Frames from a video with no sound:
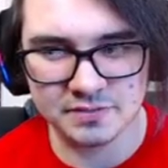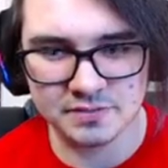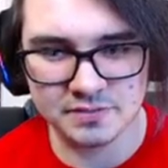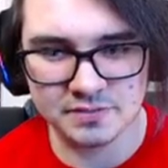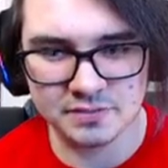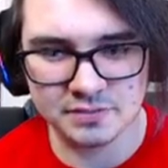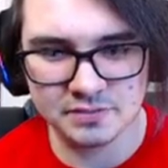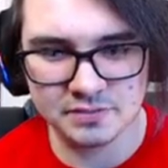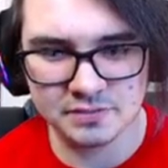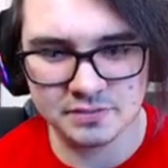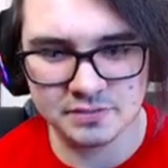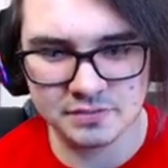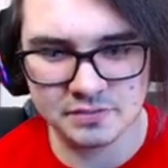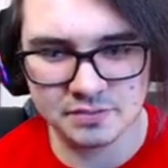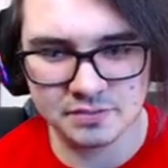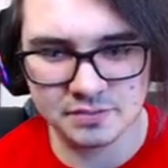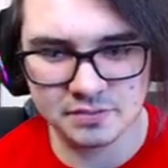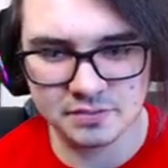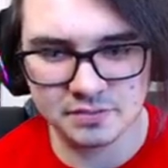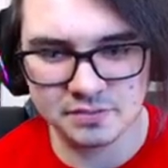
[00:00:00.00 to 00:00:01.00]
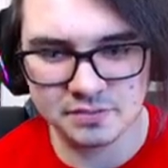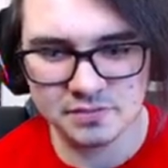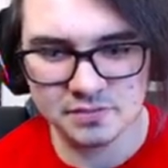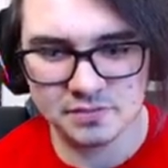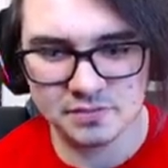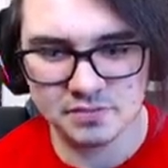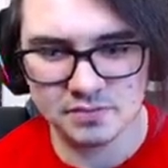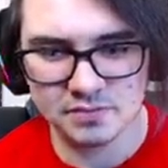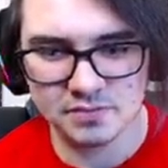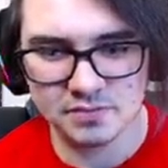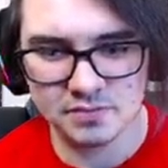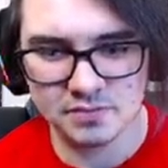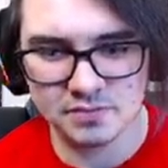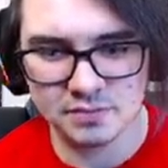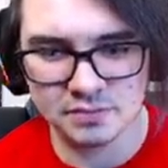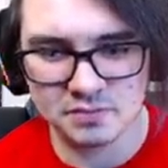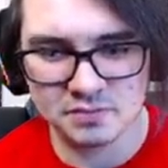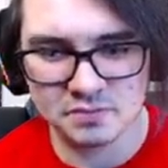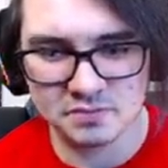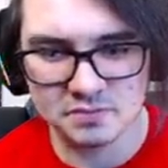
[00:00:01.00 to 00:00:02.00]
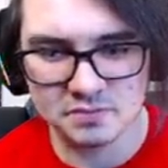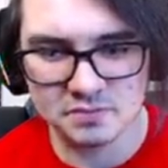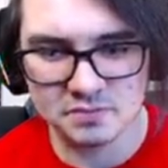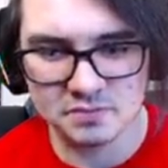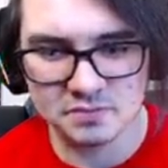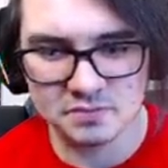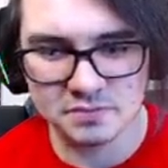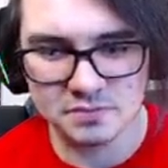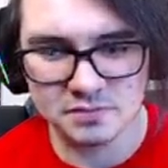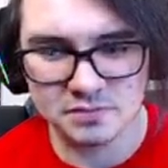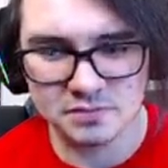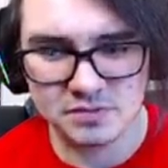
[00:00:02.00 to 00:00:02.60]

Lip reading: (no one is talking)